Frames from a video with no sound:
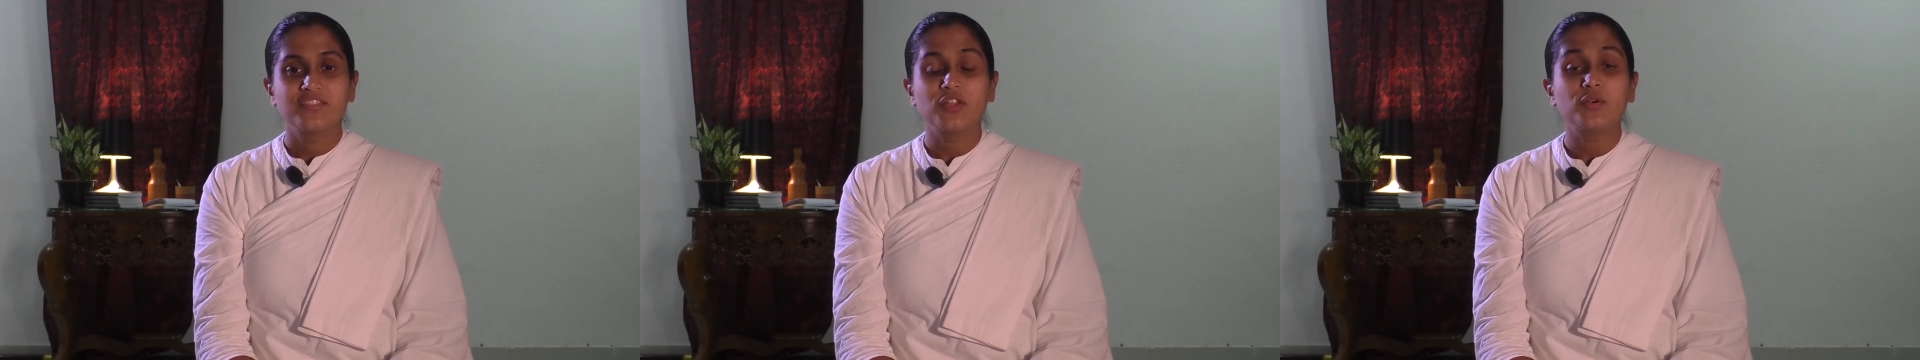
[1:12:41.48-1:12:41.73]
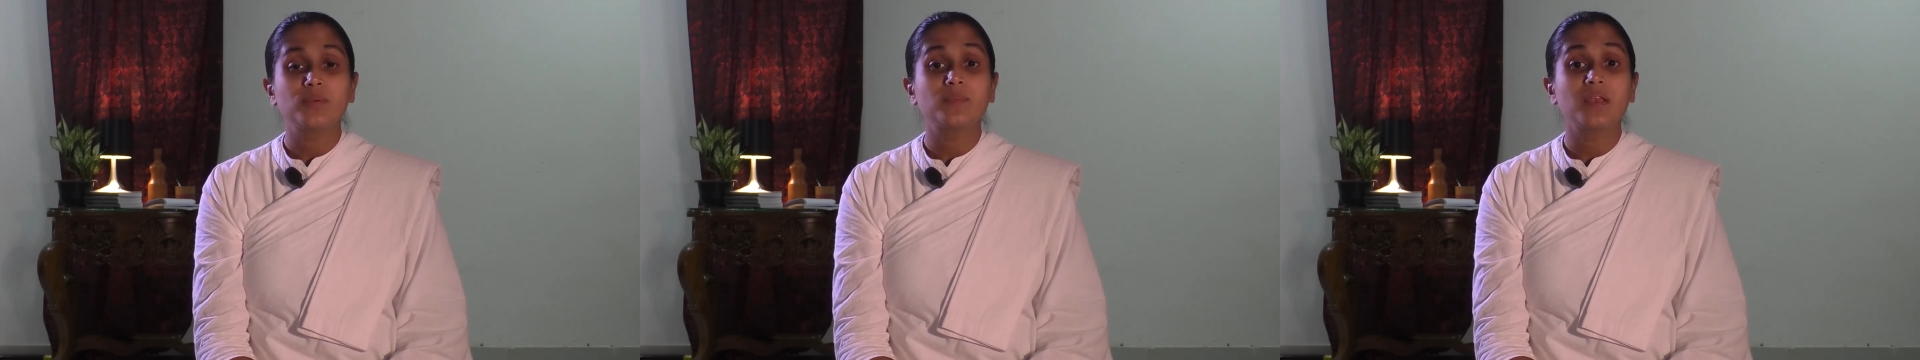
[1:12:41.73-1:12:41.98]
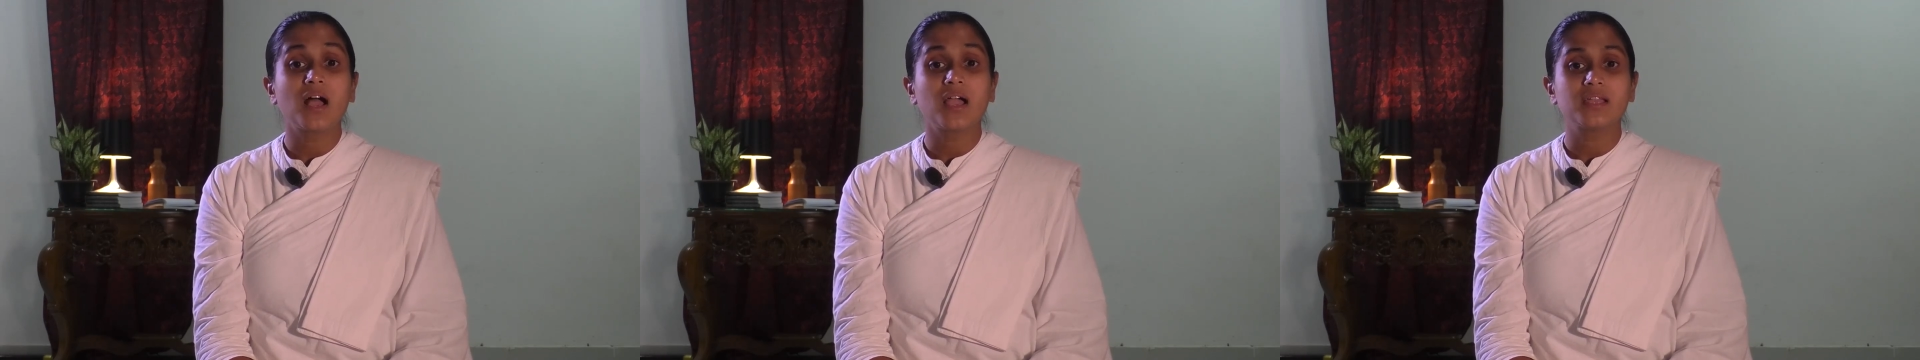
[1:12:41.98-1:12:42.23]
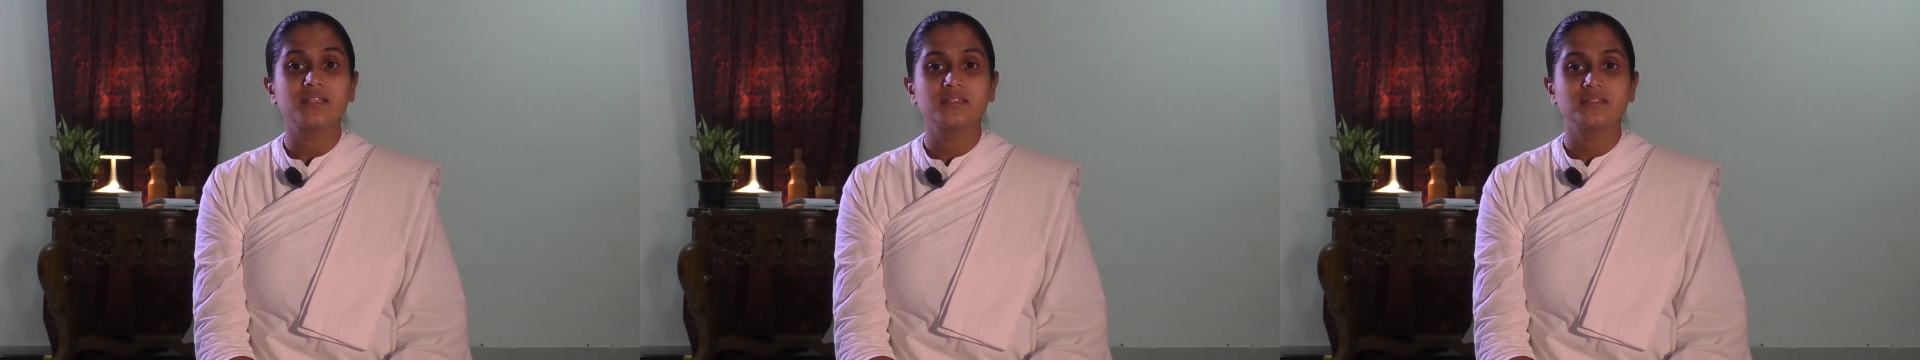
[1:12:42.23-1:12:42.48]
They
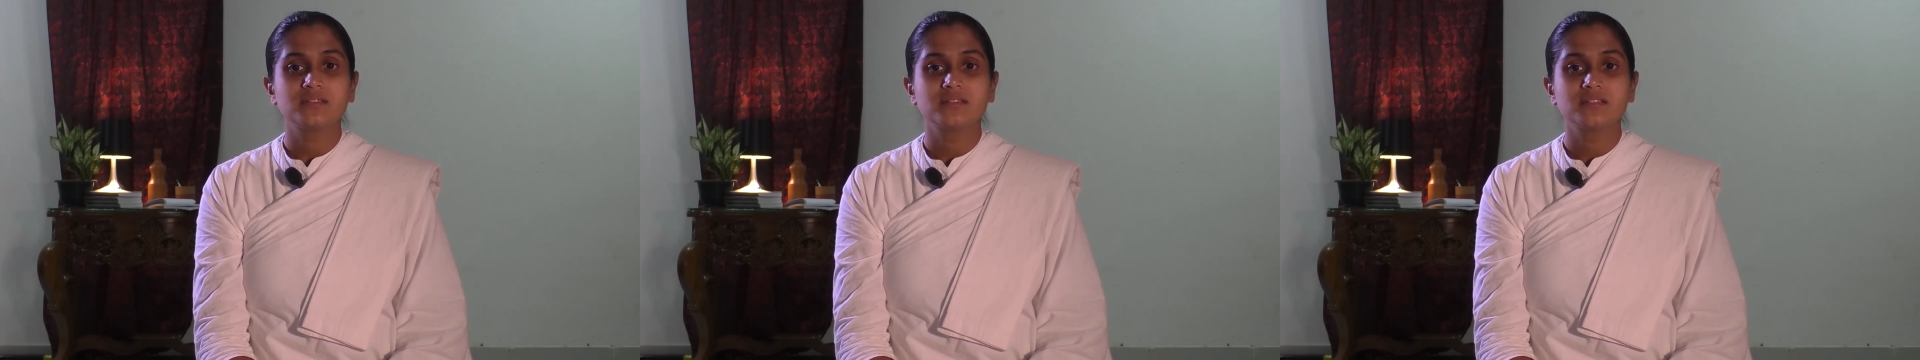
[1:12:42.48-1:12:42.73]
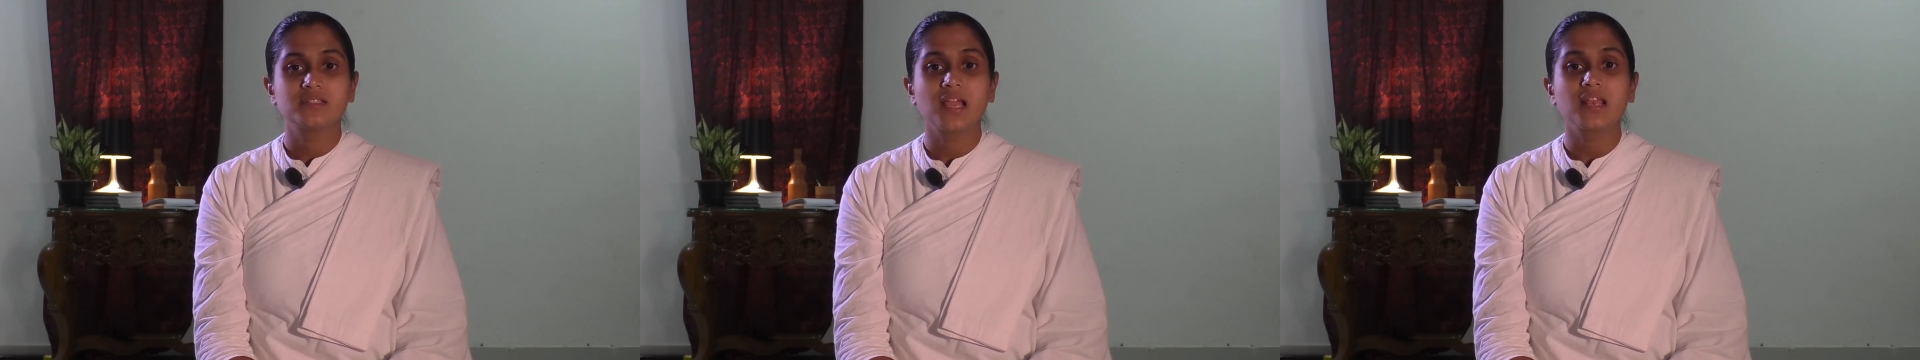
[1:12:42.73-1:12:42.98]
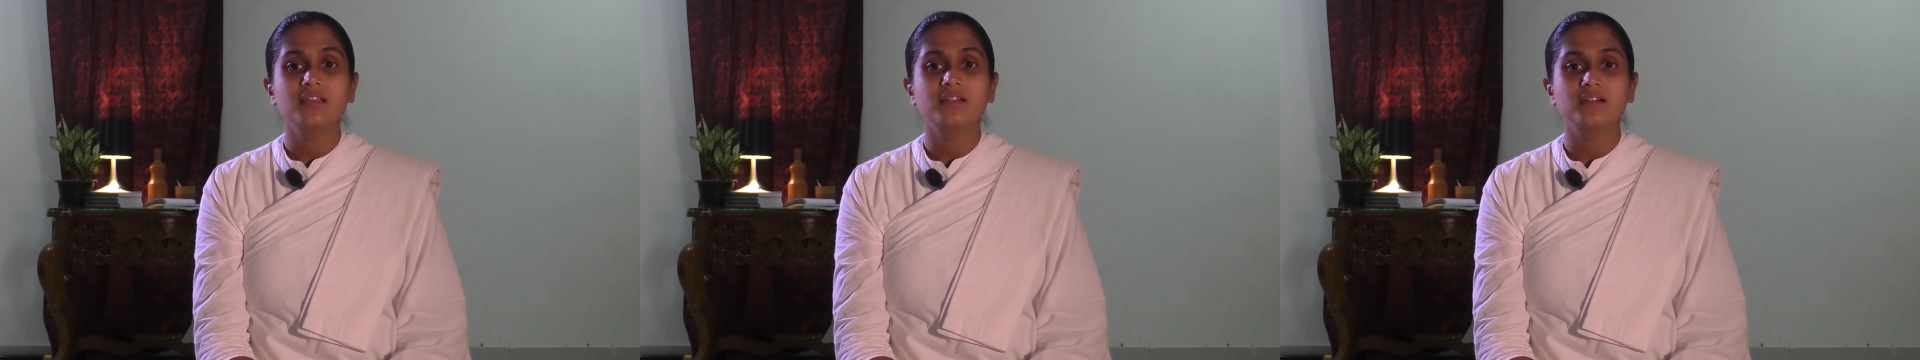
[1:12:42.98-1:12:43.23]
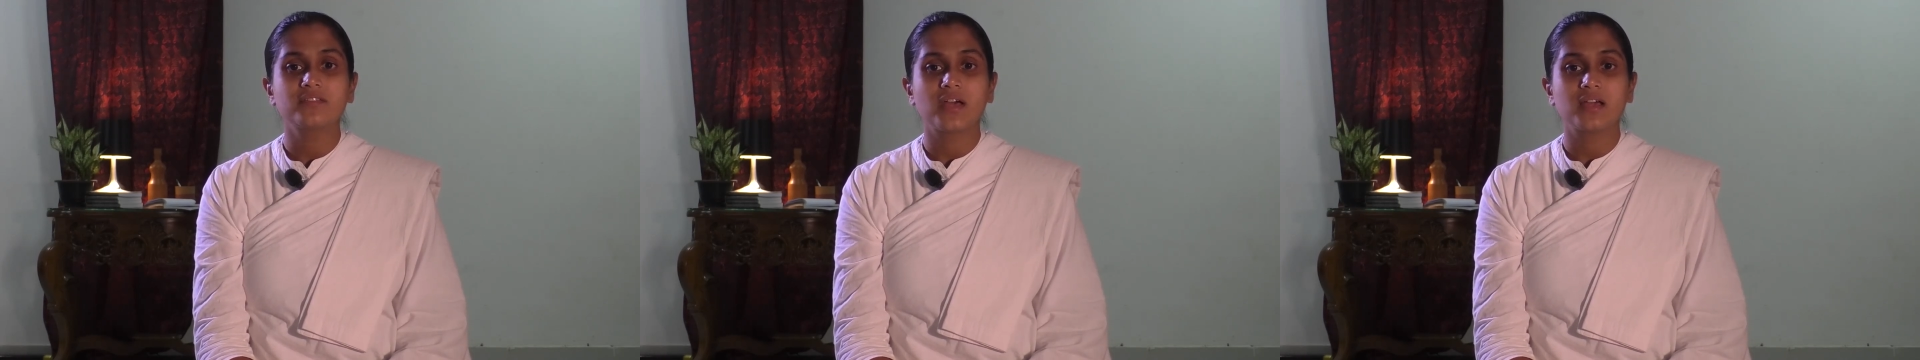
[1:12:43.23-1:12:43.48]
replied, telling
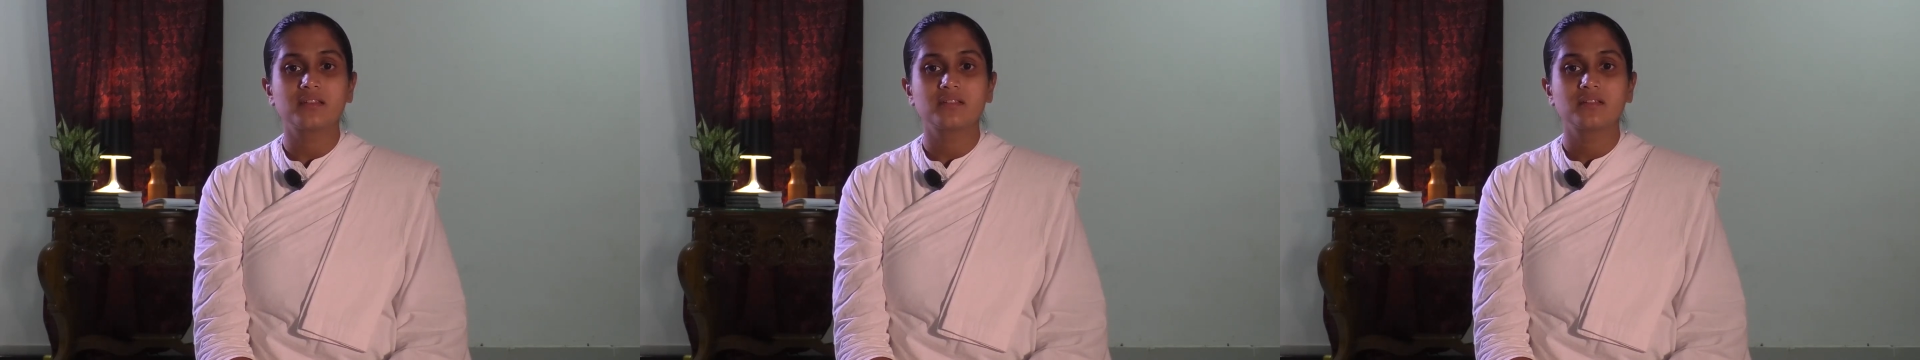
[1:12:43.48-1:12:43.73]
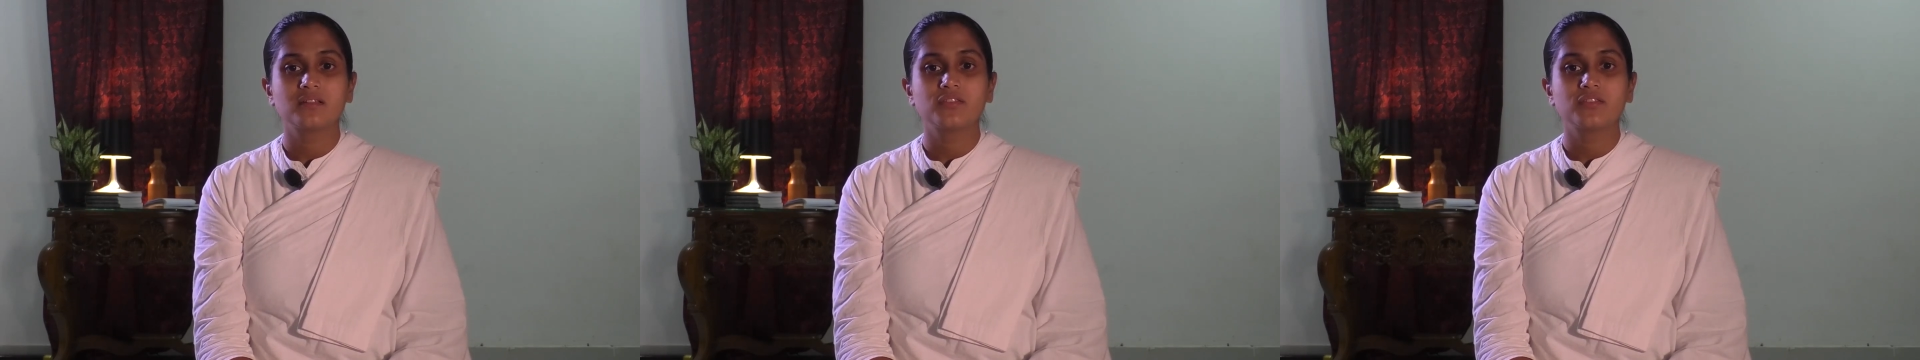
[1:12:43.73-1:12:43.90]
her that